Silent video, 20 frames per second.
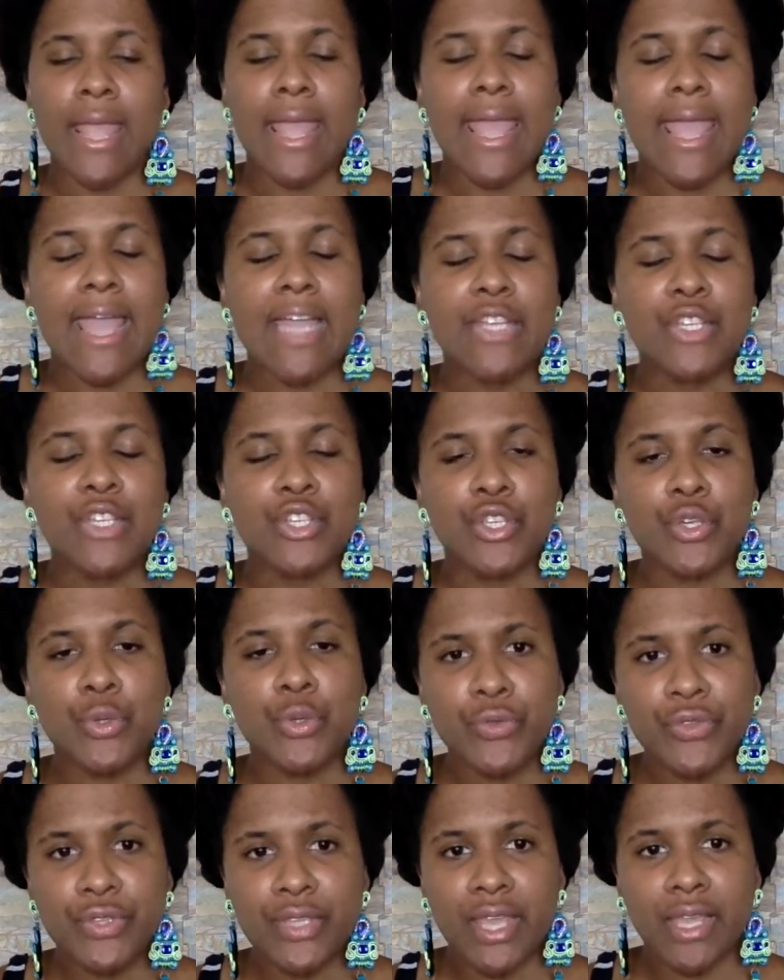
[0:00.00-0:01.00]
and
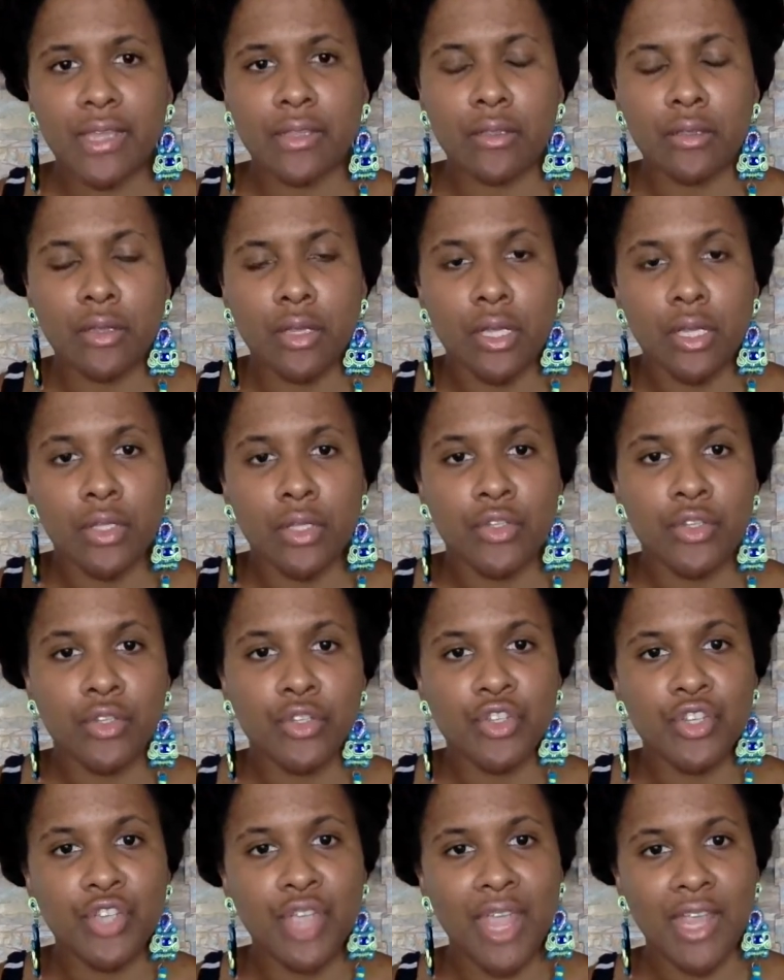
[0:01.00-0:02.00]
choosing to
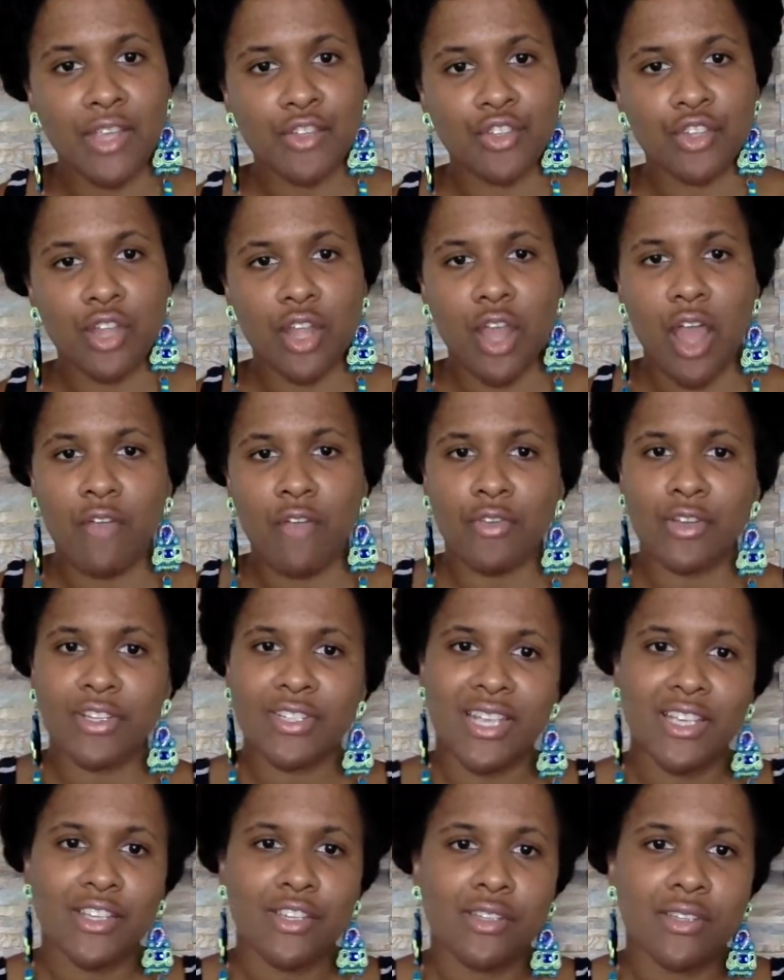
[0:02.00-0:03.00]
change the
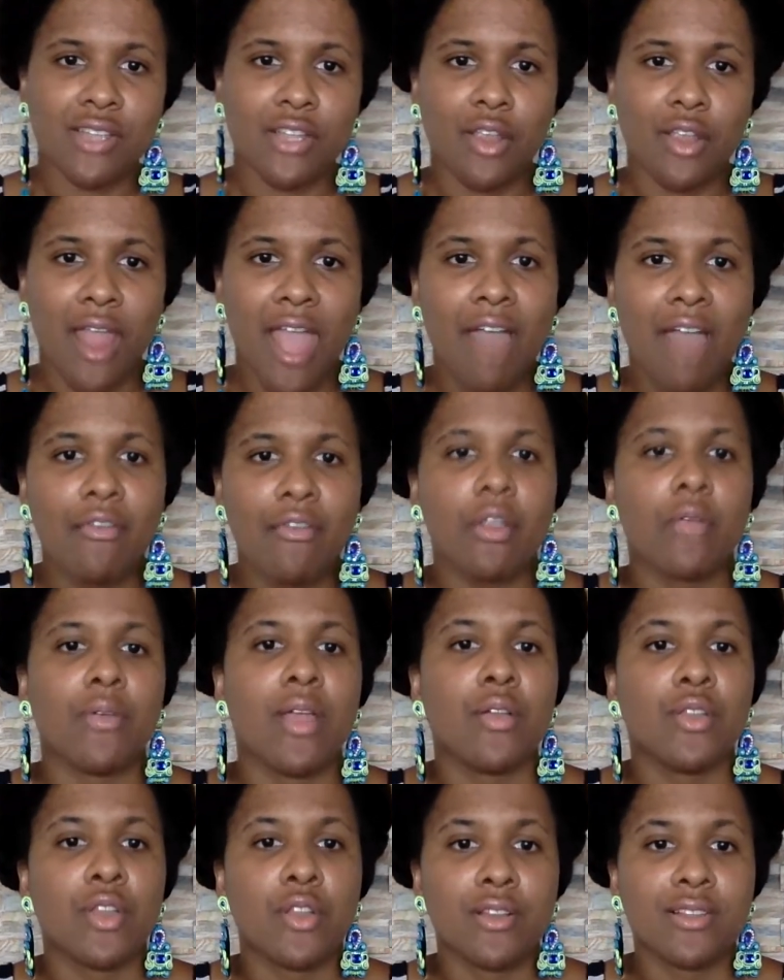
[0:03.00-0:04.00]
conversations that you're having
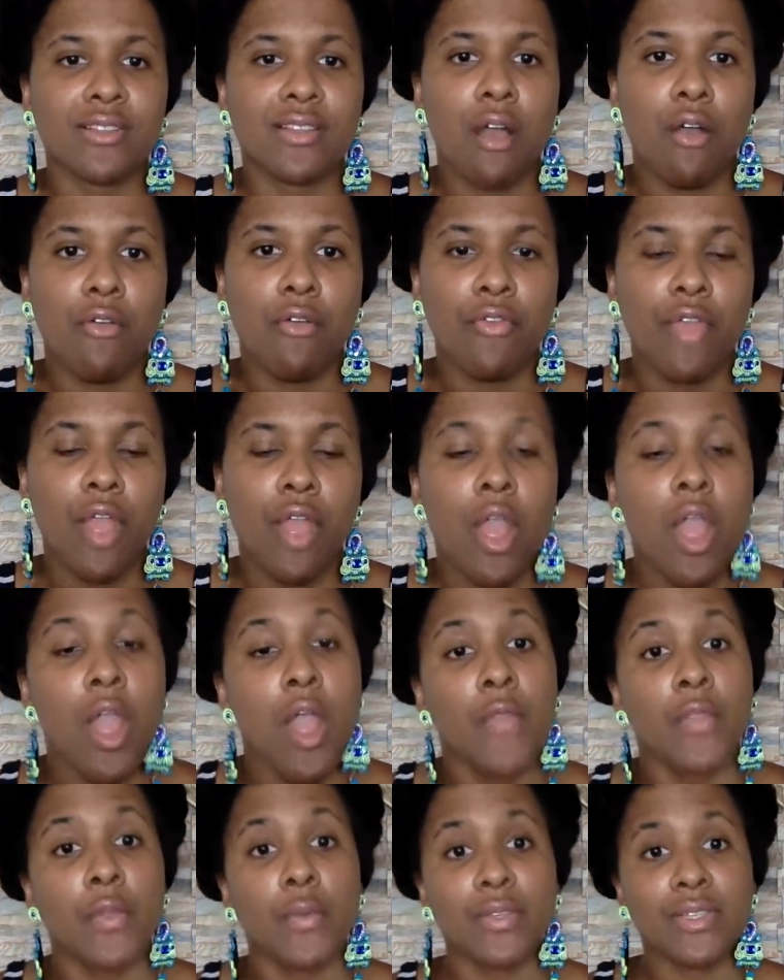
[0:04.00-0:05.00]
around yourself.
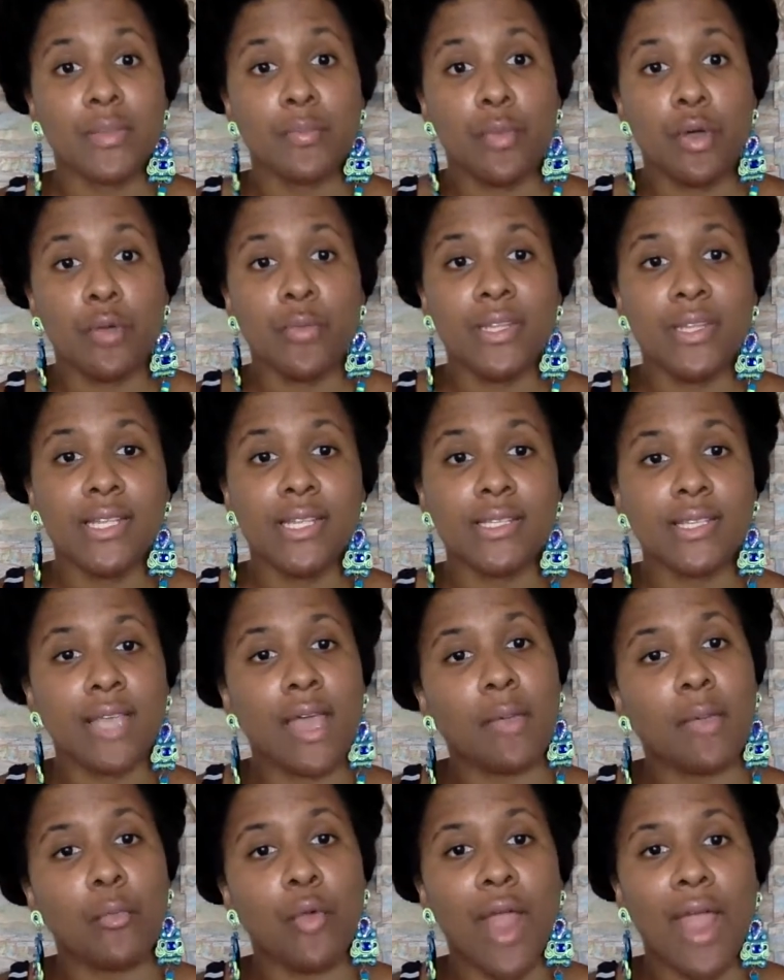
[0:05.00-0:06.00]
There was a moment in
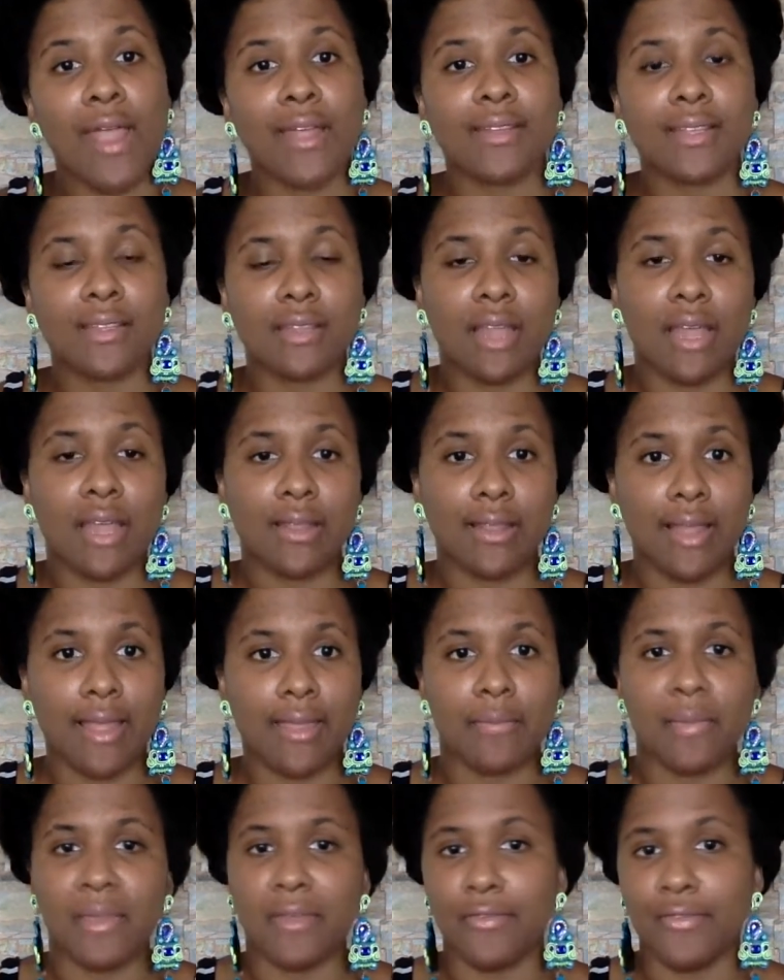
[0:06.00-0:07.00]
time where I did not like
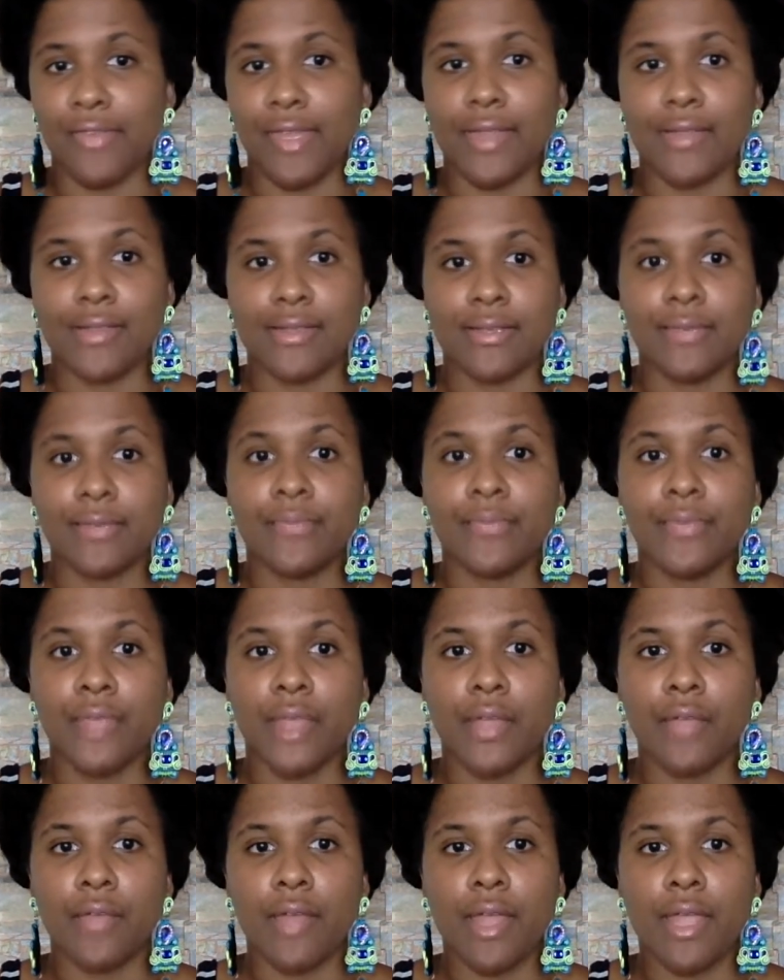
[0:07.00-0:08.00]
my feet,
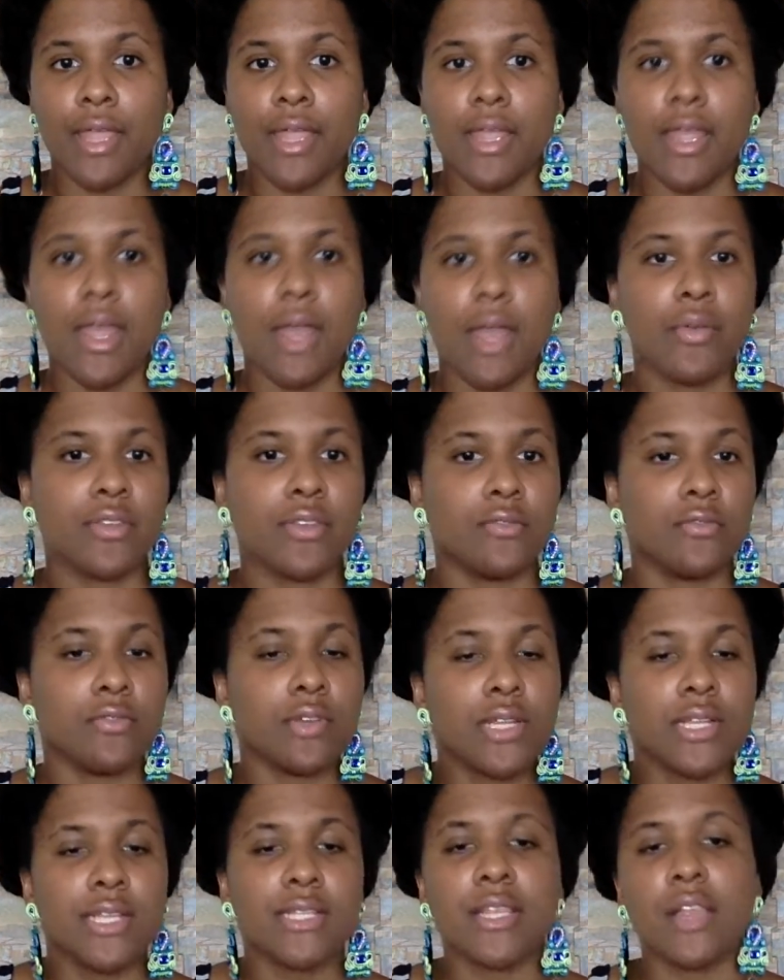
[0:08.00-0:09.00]
right? I was
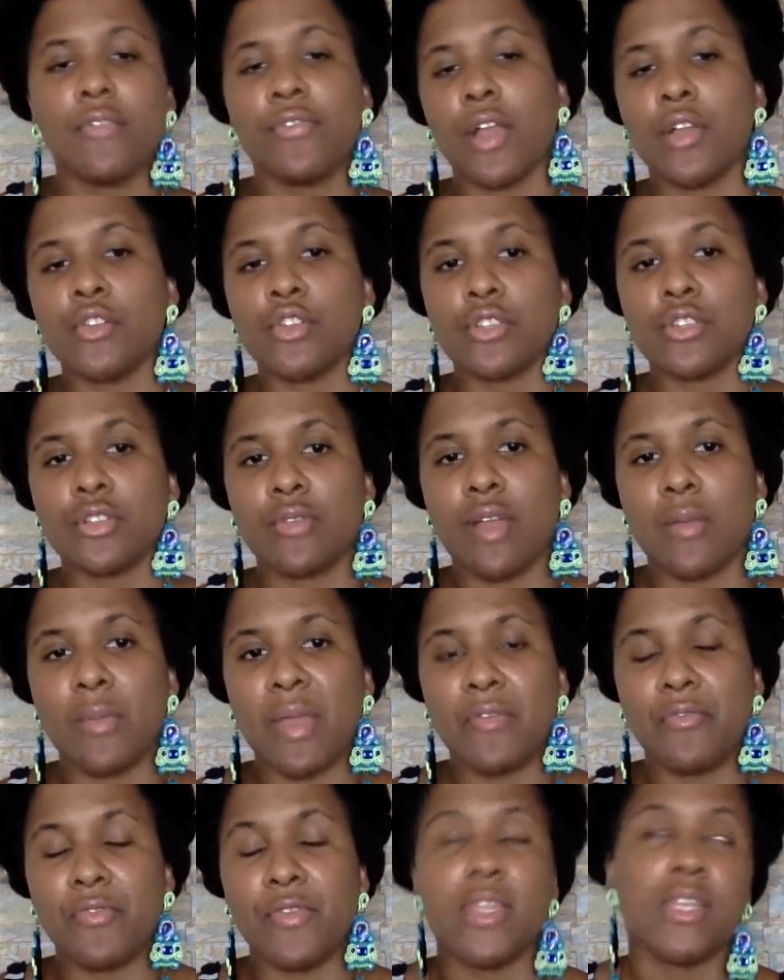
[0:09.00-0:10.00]
really self-conscious around my
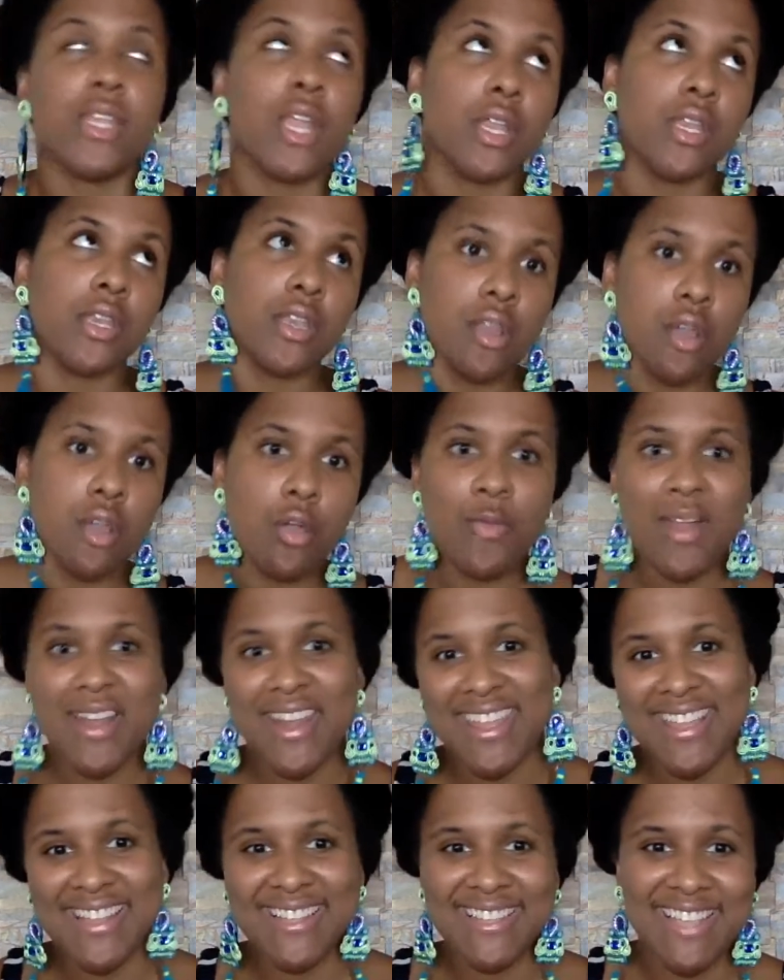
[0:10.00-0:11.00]
feet.
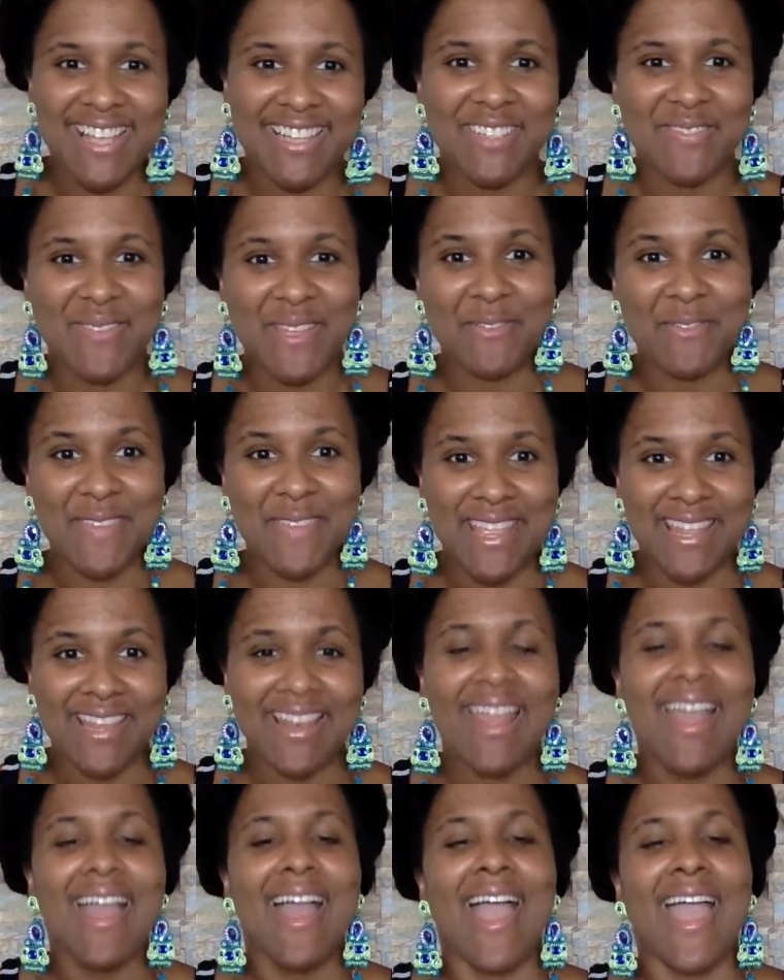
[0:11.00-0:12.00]
Nobody could touch my feet.
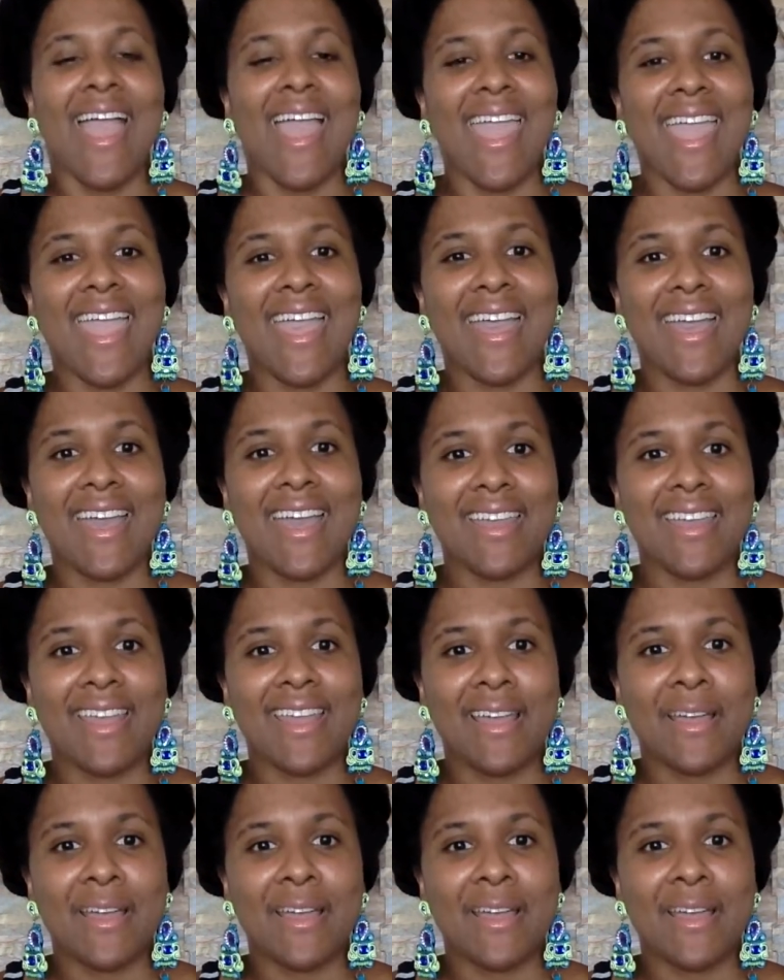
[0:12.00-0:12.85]
And